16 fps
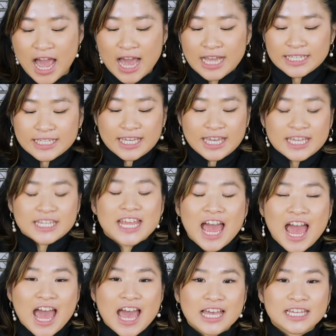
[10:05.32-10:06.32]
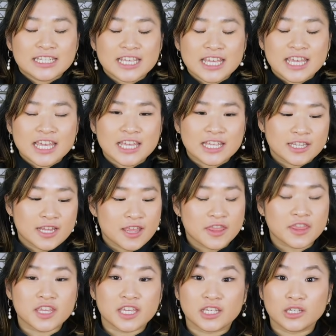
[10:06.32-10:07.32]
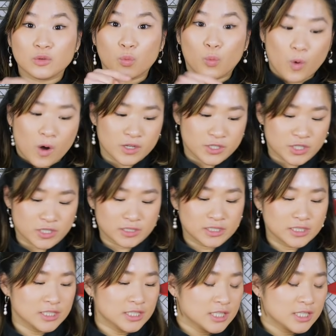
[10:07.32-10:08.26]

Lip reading: I can add in the water.